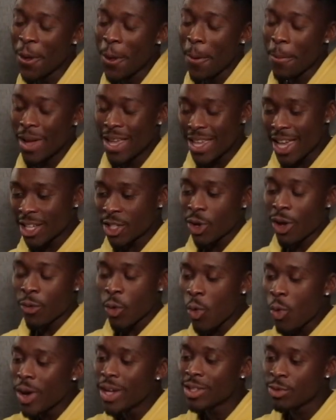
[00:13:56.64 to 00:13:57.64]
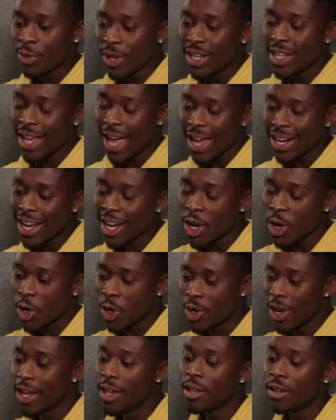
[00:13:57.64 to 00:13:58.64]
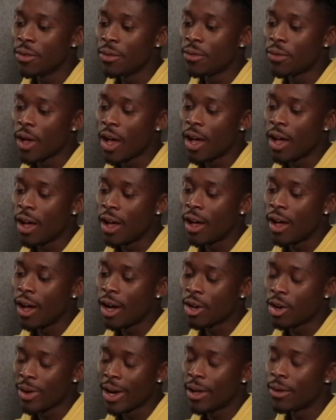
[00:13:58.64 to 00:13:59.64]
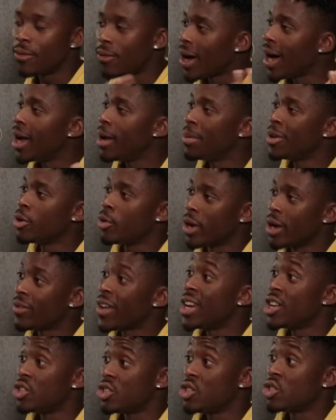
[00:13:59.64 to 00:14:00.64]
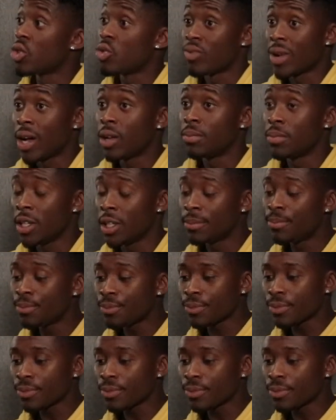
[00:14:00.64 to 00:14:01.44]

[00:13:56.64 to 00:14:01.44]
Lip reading: But yeah, so I've always really had like a creative vibe and creative energies around me.